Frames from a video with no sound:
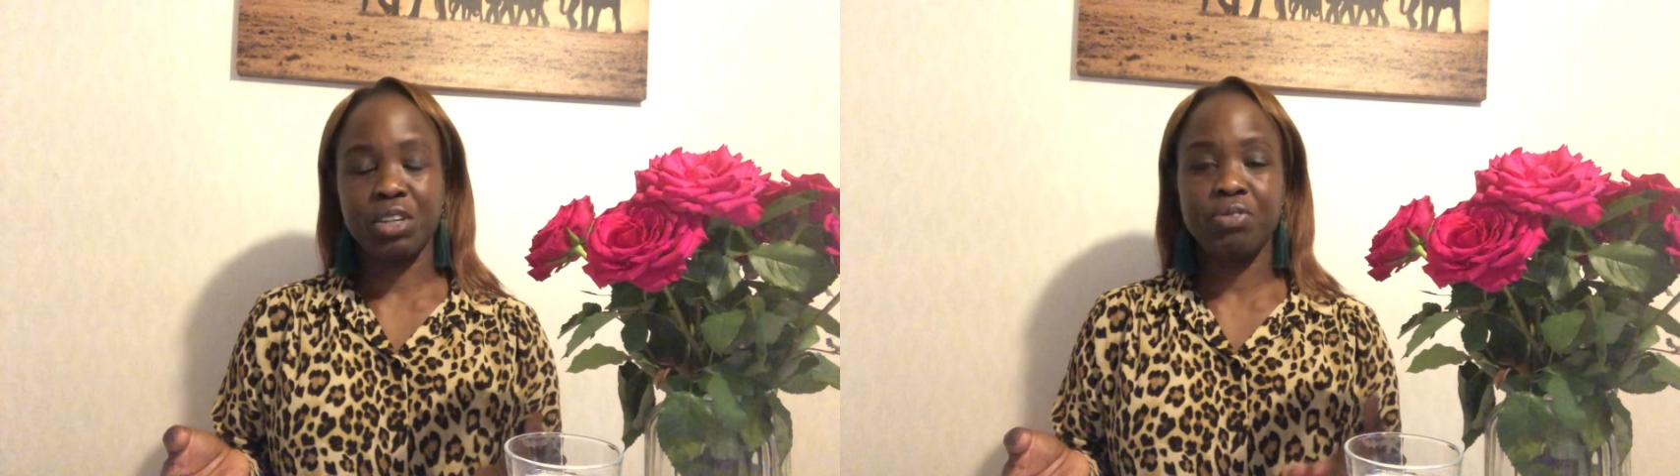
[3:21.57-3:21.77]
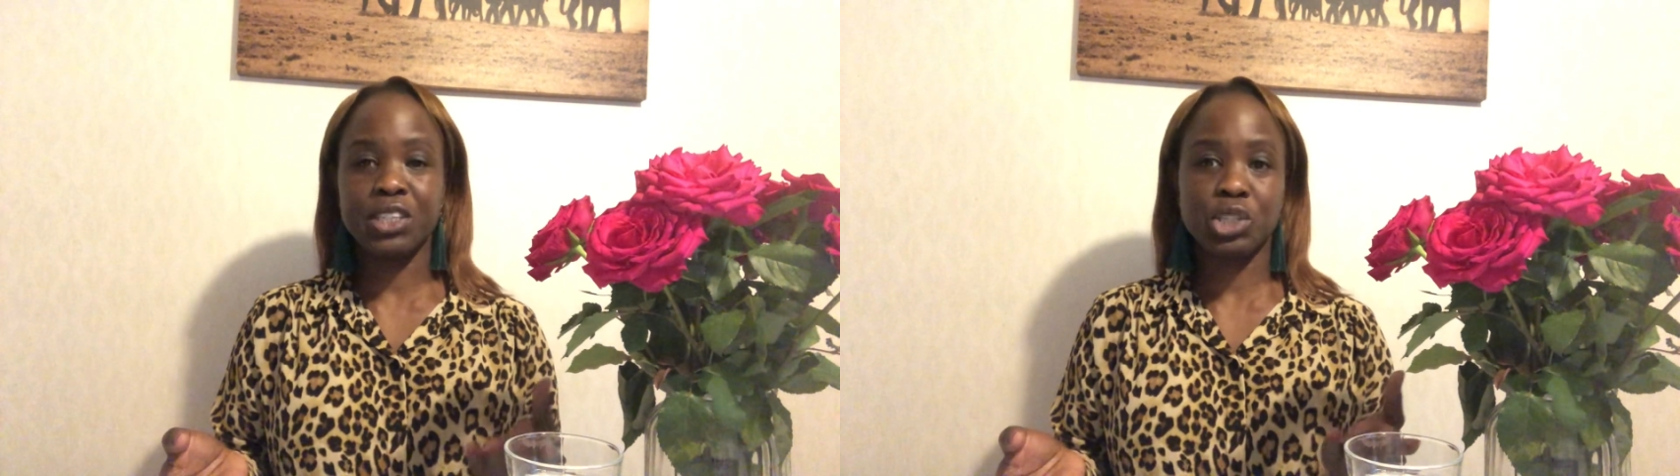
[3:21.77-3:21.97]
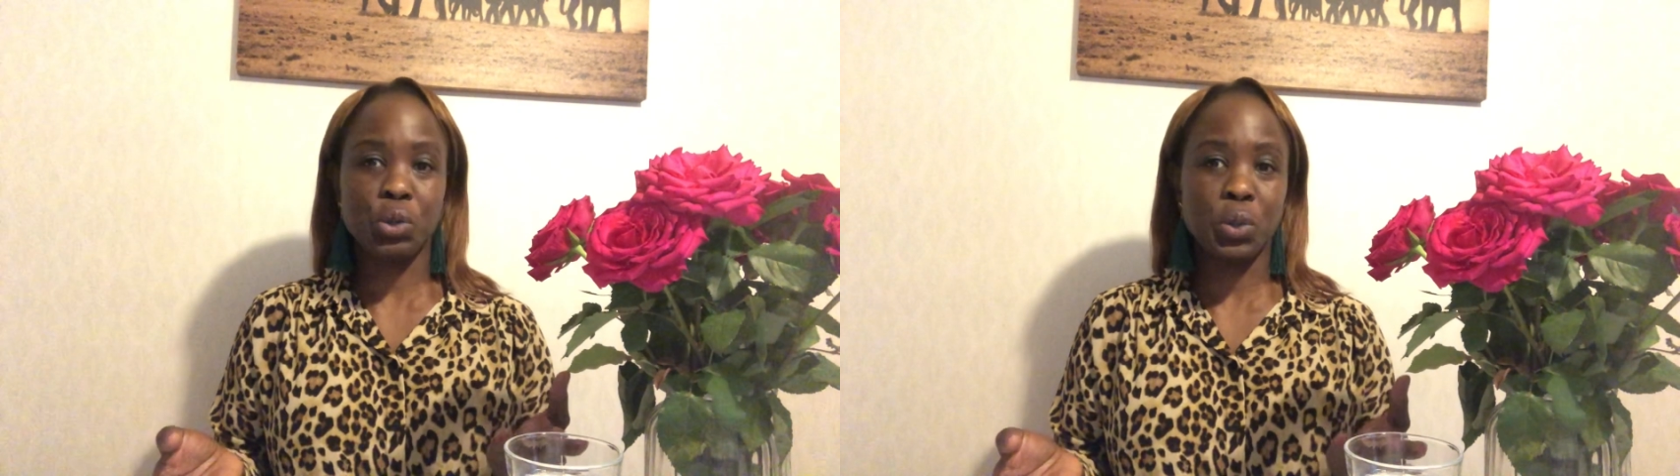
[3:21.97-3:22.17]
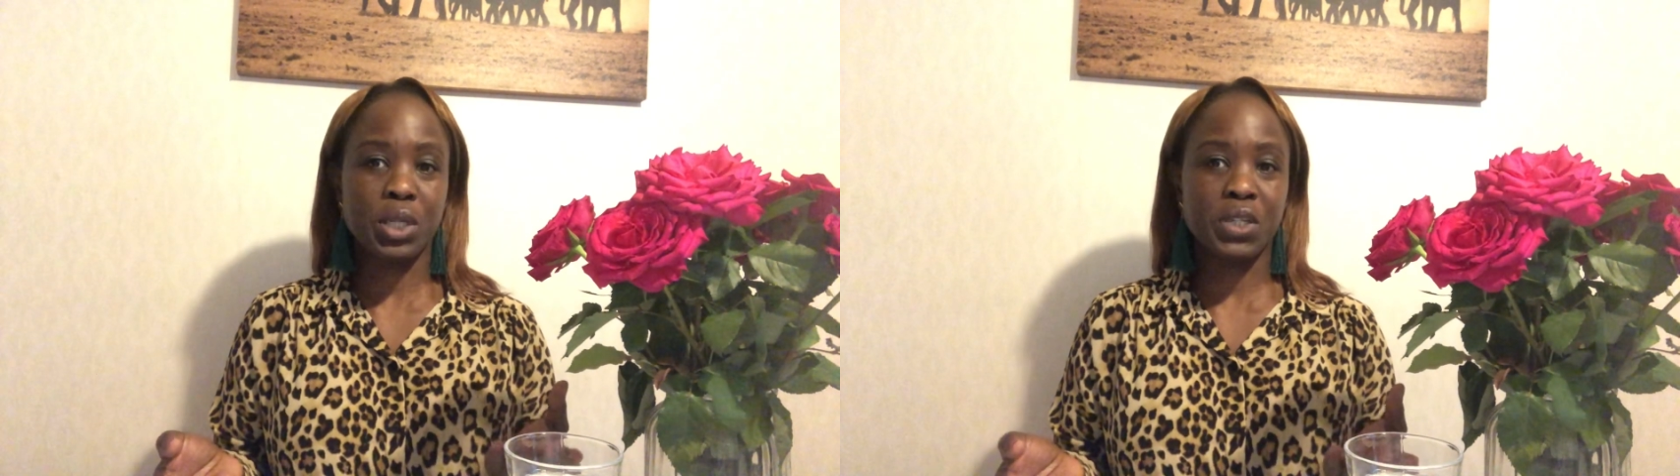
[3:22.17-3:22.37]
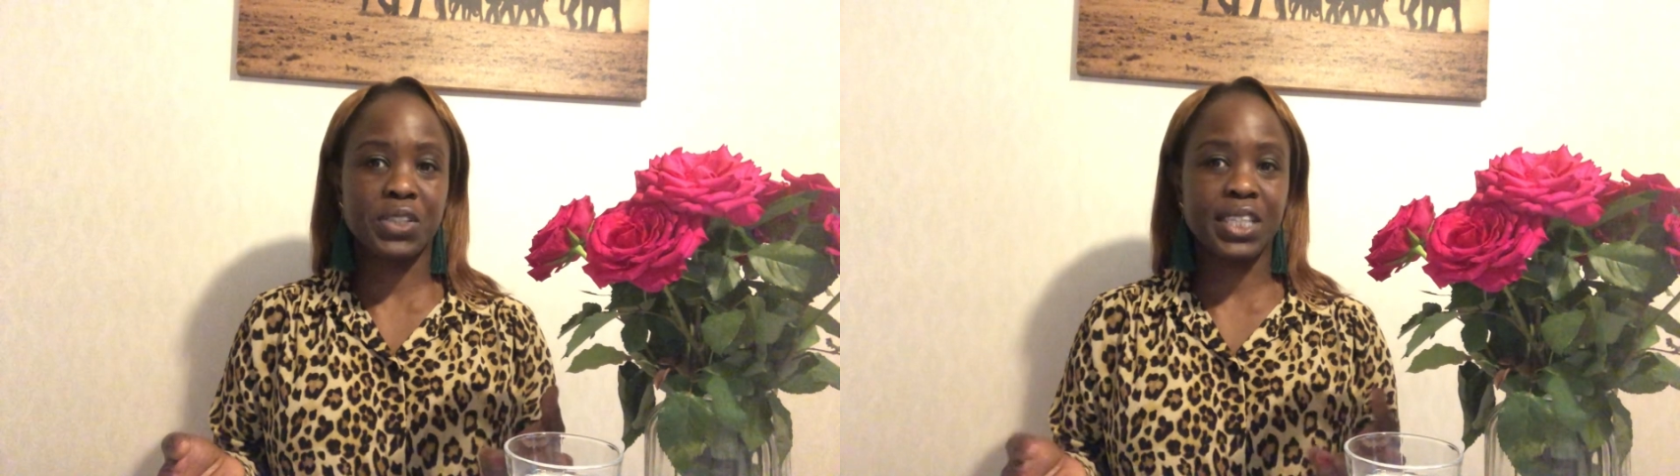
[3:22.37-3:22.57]
if it's
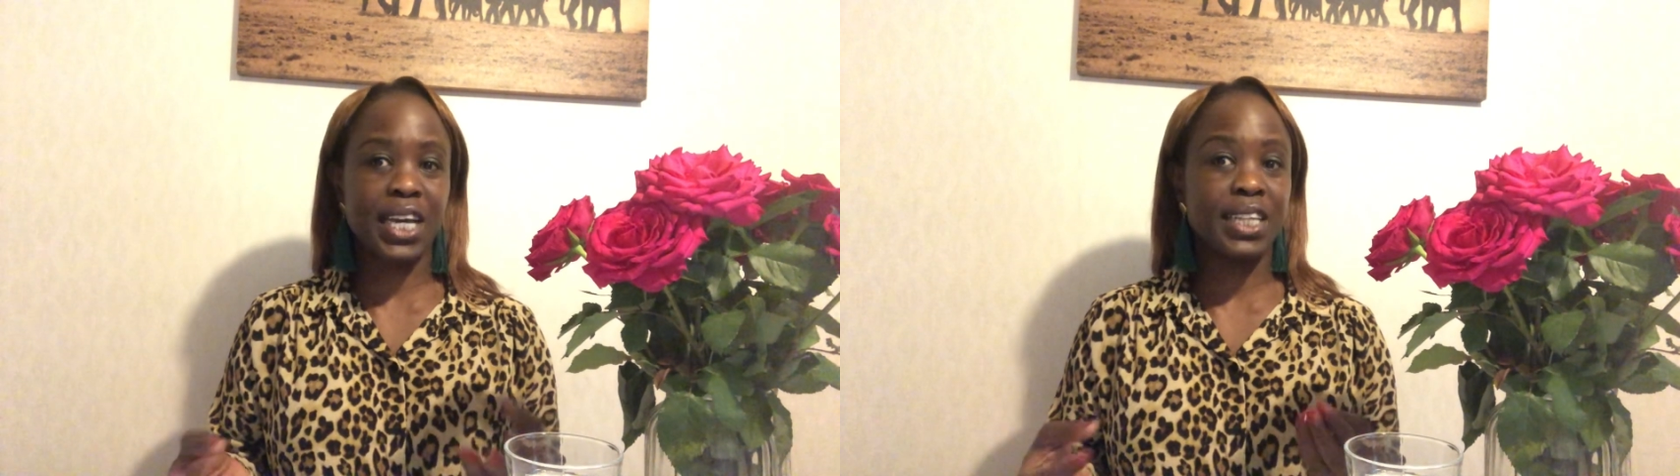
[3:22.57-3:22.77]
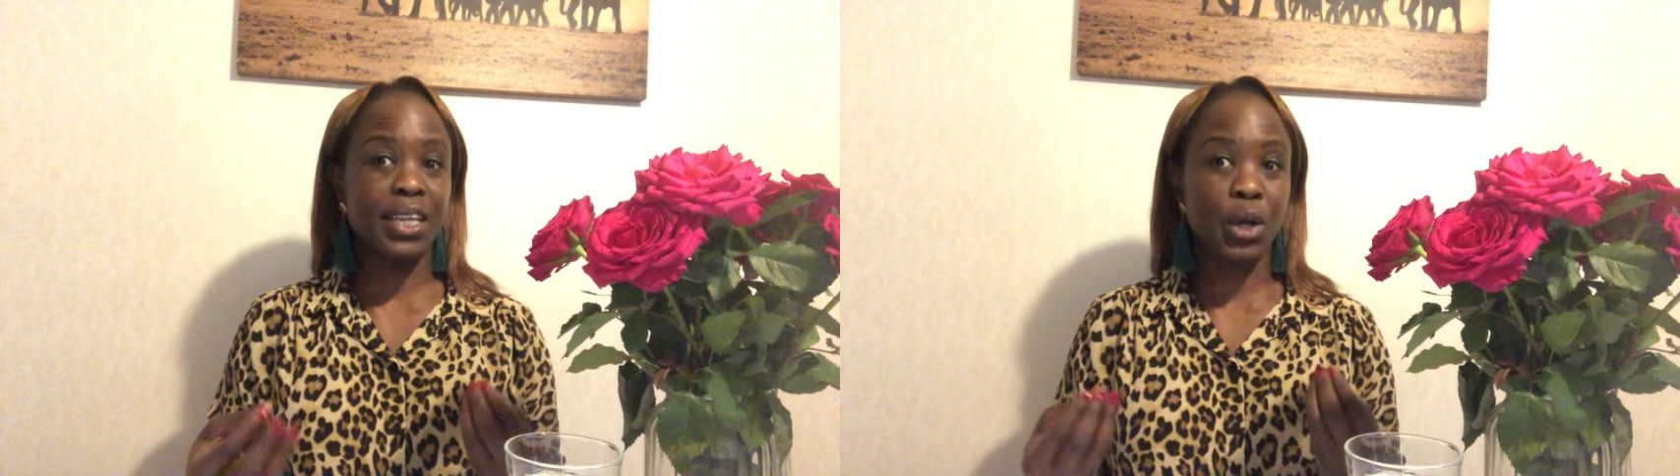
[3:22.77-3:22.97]
cold outside,